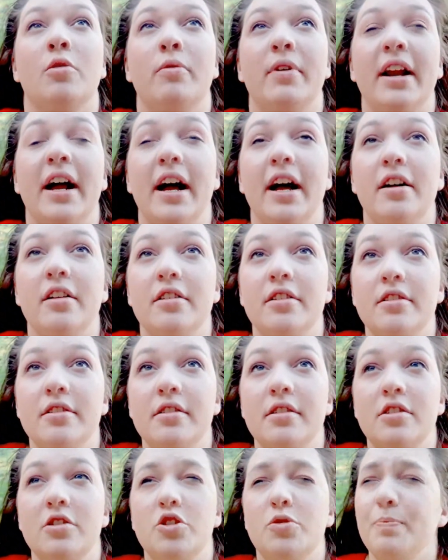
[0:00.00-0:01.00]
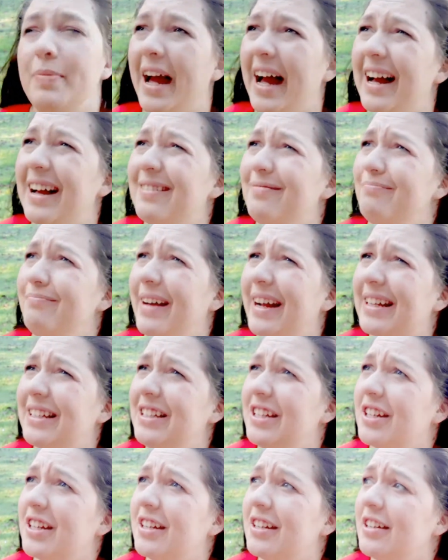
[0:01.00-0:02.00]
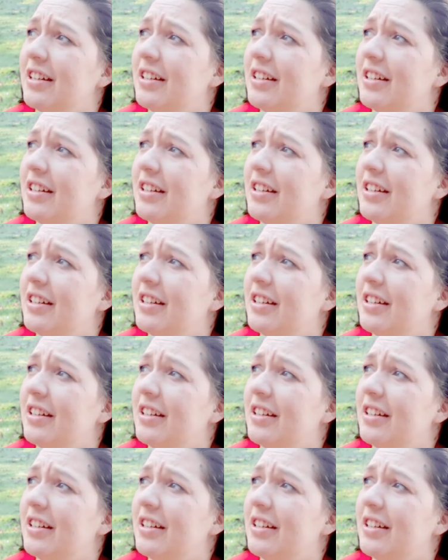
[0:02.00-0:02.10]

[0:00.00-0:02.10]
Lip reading: I was back to